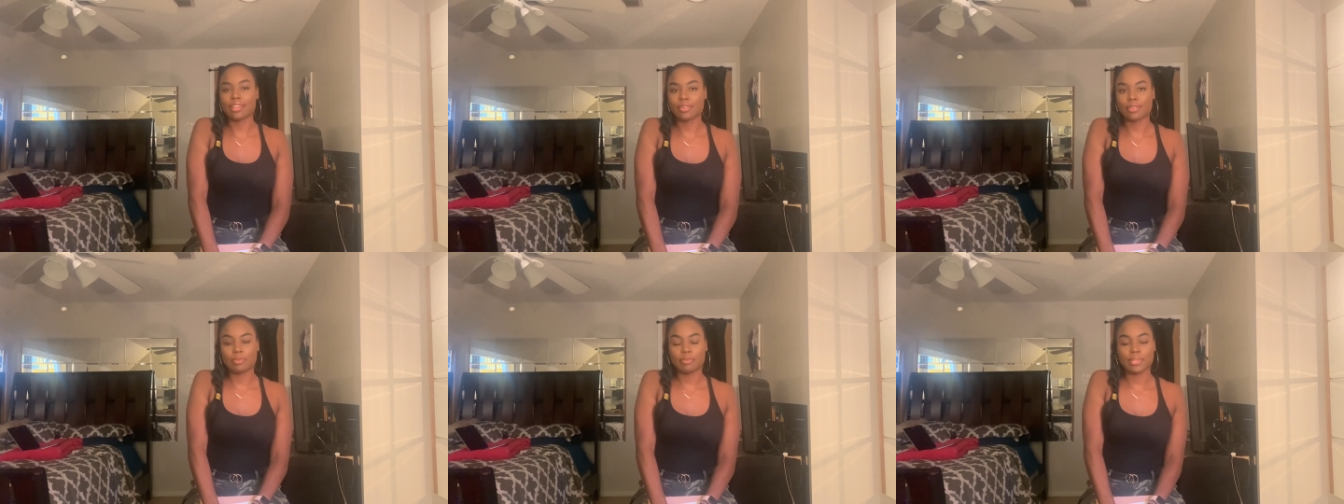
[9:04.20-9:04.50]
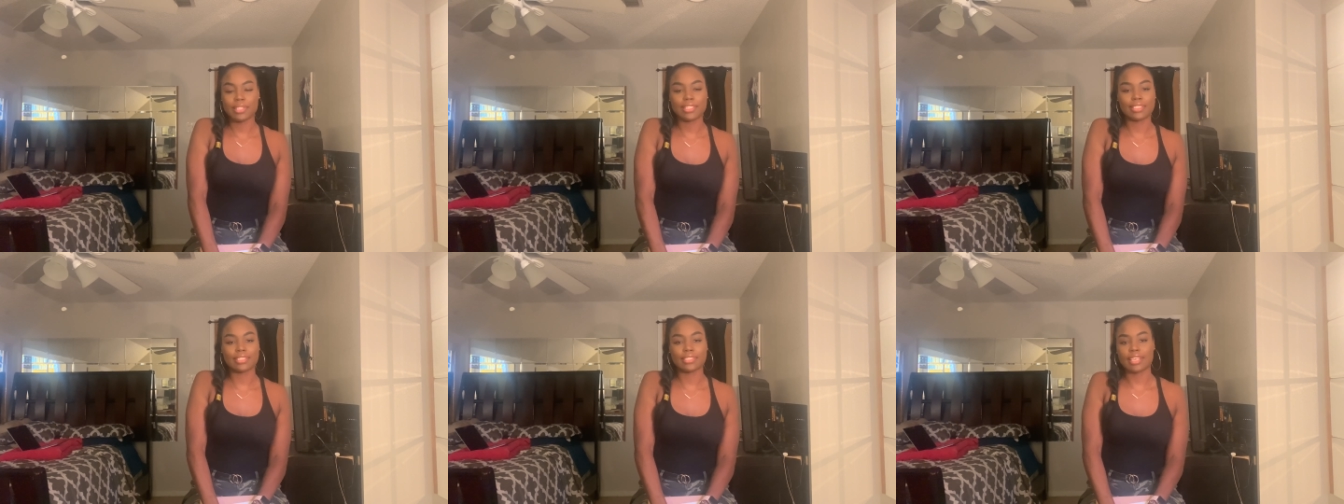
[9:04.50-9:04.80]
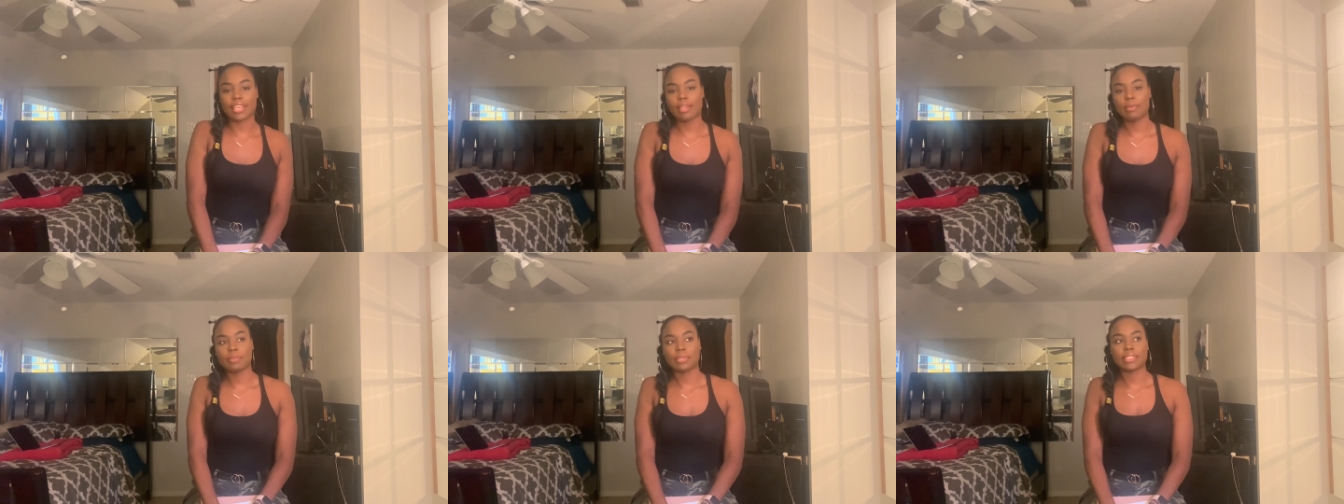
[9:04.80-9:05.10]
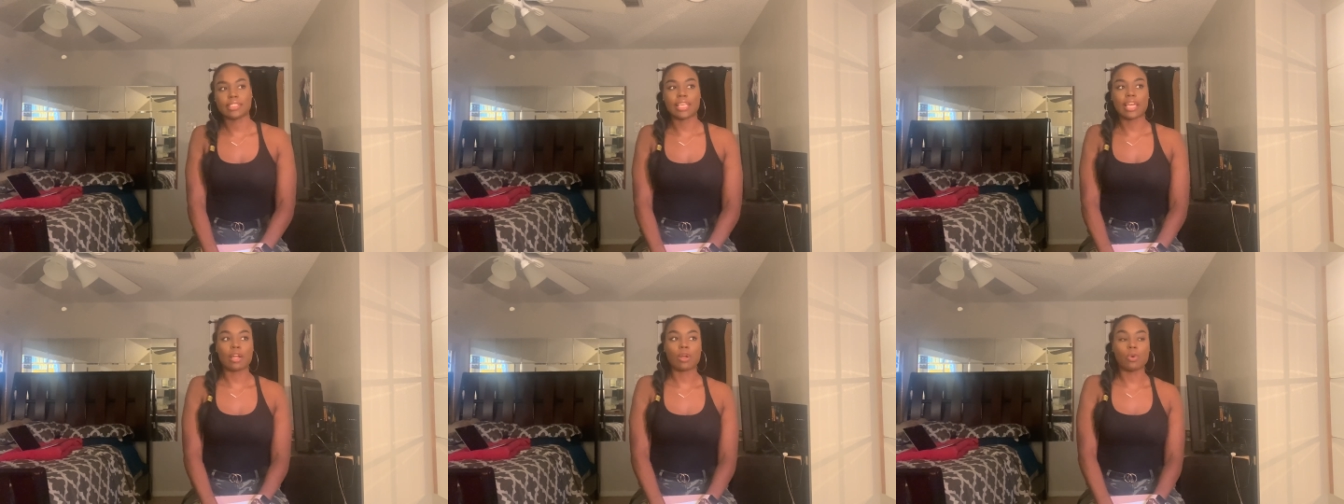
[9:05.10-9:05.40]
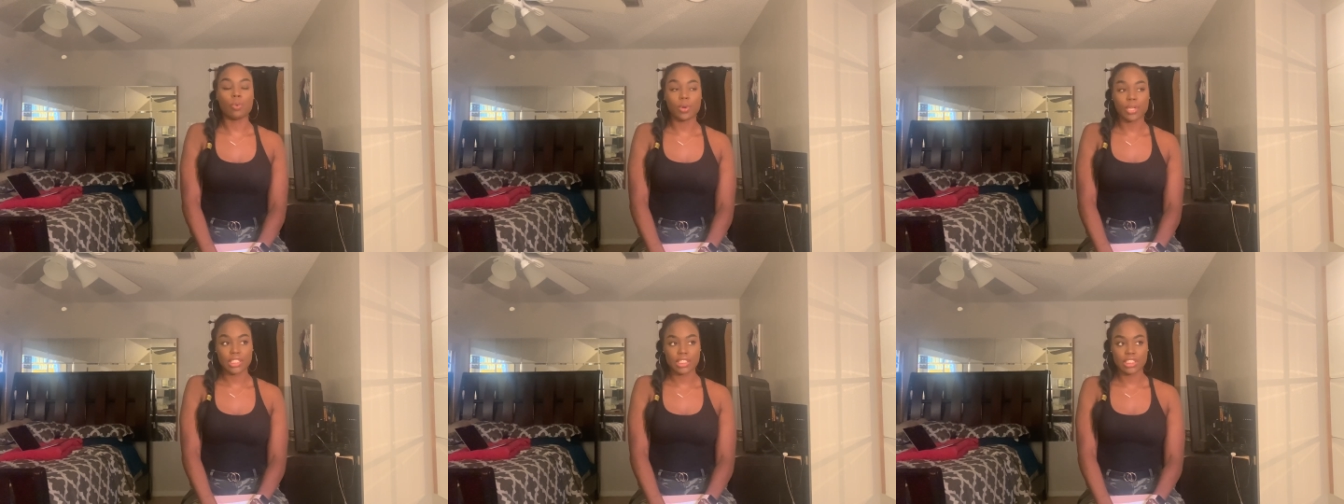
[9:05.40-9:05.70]
to be the same exact
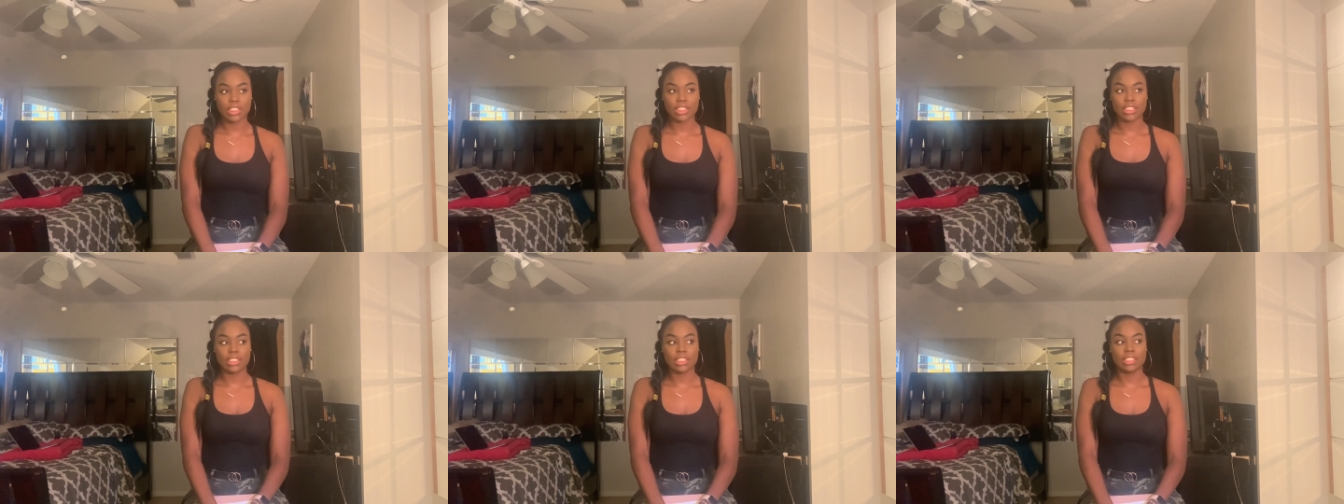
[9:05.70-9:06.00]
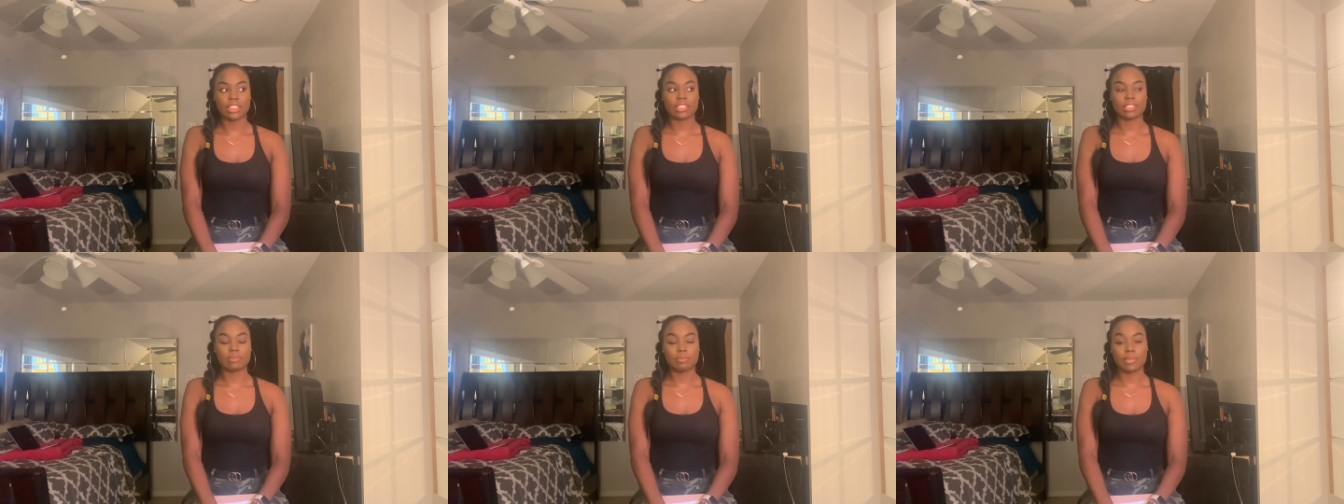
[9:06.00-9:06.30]
questions,